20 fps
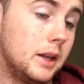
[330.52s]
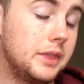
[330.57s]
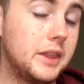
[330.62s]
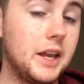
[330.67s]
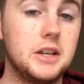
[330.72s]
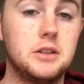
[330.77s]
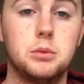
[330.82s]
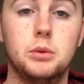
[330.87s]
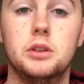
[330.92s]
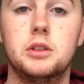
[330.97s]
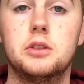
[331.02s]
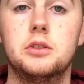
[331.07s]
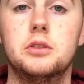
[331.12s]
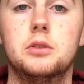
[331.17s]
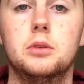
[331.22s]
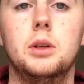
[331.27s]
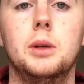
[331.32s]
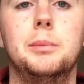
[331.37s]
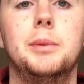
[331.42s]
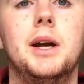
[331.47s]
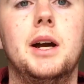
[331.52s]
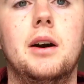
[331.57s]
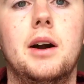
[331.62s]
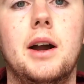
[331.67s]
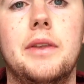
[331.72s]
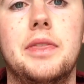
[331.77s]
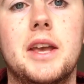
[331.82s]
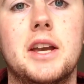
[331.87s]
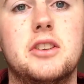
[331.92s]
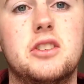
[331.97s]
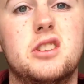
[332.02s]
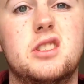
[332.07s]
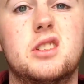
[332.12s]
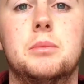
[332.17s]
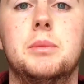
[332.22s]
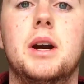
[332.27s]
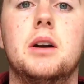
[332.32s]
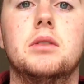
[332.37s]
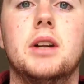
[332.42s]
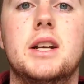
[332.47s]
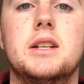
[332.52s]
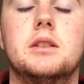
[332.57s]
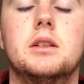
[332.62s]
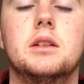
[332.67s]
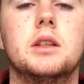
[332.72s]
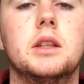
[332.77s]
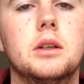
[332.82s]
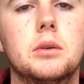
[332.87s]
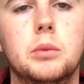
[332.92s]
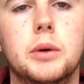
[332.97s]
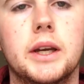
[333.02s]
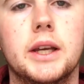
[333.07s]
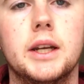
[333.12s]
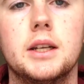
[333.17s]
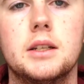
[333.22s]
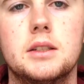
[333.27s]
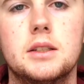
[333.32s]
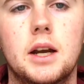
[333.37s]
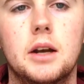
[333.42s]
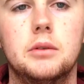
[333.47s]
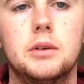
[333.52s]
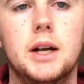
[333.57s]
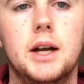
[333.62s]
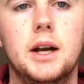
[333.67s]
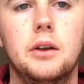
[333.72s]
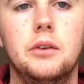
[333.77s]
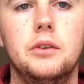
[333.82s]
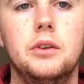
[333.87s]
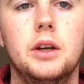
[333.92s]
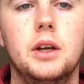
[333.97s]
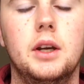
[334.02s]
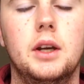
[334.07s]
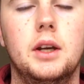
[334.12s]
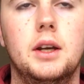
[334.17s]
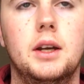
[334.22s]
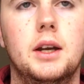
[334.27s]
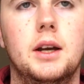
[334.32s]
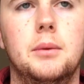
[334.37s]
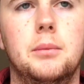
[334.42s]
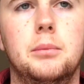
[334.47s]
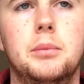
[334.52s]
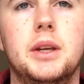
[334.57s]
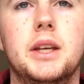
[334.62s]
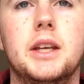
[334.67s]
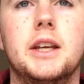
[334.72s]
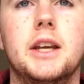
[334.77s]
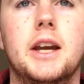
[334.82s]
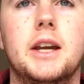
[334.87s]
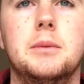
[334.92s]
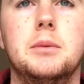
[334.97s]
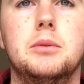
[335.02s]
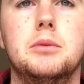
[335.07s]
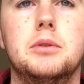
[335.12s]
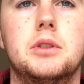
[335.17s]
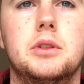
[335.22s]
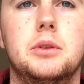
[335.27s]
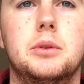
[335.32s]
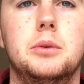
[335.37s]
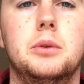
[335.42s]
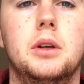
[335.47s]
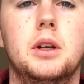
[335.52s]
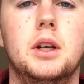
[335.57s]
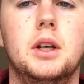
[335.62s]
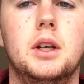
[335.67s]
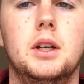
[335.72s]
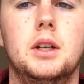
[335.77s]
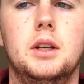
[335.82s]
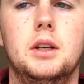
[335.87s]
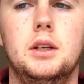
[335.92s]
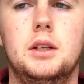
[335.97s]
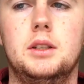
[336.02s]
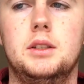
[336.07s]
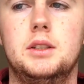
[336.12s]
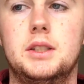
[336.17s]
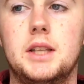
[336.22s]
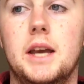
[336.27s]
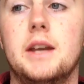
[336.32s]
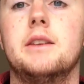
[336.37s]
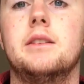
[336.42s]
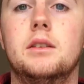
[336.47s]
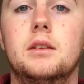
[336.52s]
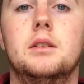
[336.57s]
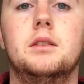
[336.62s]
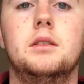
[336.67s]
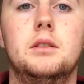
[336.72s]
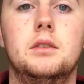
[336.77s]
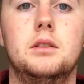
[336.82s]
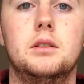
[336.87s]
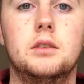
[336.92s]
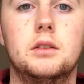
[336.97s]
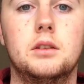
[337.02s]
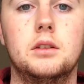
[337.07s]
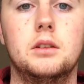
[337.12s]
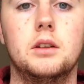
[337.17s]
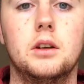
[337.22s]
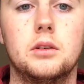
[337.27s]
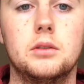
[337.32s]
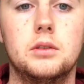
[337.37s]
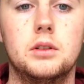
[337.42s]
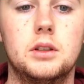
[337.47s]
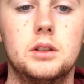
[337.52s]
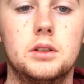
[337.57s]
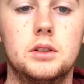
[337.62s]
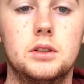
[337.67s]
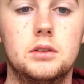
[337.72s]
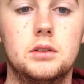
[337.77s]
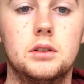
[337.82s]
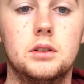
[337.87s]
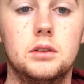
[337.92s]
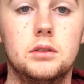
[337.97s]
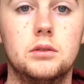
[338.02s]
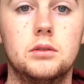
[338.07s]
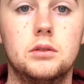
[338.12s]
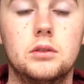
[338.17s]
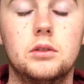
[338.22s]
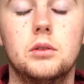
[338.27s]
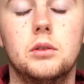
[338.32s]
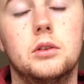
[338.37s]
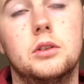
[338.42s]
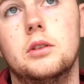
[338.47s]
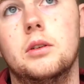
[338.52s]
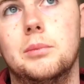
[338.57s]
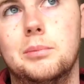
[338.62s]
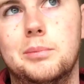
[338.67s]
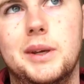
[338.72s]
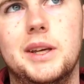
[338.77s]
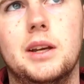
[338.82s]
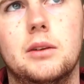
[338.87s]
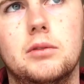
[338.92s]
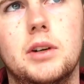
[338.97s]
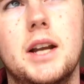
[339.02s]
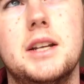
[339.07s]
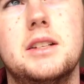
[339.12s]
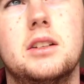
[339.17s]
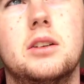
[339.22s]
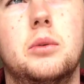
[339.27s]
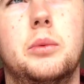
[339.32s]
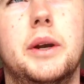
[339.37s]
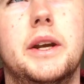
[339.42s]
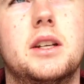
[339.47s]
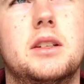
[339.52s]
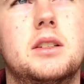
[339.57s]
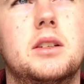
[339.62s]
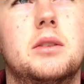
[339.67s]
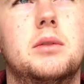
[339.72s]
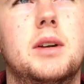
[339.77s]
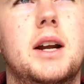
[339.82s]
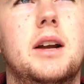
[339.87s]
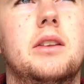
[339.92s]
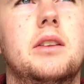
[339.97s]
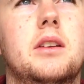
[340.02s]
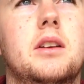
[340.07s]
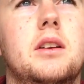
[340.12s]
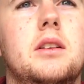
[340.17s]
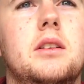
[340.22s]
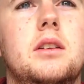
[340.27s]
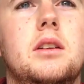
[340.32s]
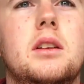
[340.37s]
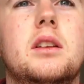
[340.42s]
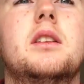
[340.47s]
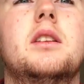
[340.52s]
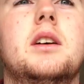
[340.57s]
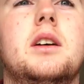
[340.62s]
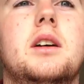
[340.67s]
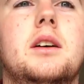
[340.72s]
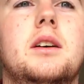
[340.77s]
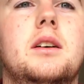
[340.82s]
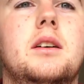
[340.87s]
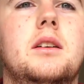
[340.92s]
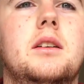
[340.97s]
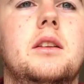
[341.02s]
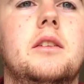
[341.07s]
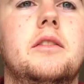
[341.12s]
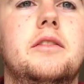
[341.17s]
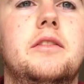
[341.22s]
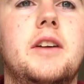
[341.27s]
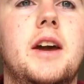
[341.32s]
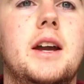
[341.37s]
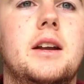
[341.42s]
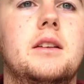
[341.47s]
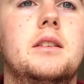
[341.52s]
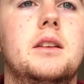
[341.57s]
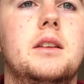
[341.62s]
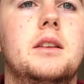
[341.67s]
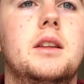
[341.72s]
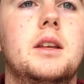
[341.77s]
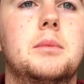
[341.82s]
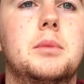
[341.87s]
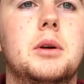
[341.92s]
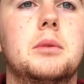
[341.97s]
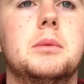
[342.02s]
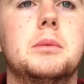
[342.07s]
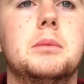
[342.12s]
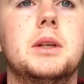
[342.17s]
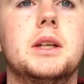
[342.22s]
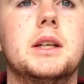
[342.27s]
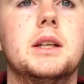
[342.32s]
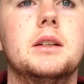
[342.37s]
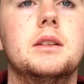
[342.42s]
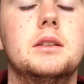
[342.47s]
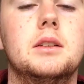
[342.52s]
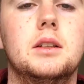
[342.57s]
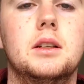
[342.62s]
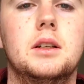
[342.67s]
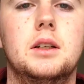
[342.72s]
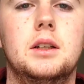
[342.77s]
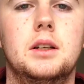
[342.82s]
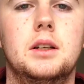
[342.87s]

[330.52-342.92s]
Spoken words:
That's what this is all about, and that's just about raising the awareness around being able to say, you know, raising awareness around the fact that there probably is